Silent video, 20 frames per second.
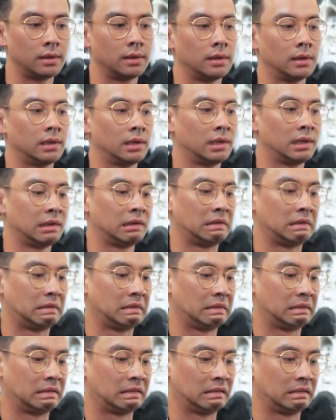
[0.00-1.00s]

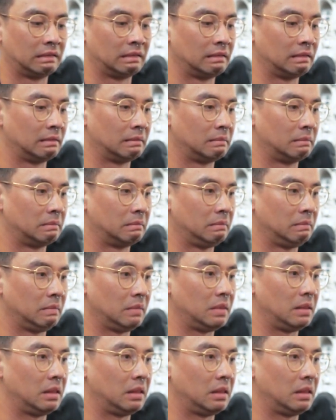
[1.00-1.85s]
(silence)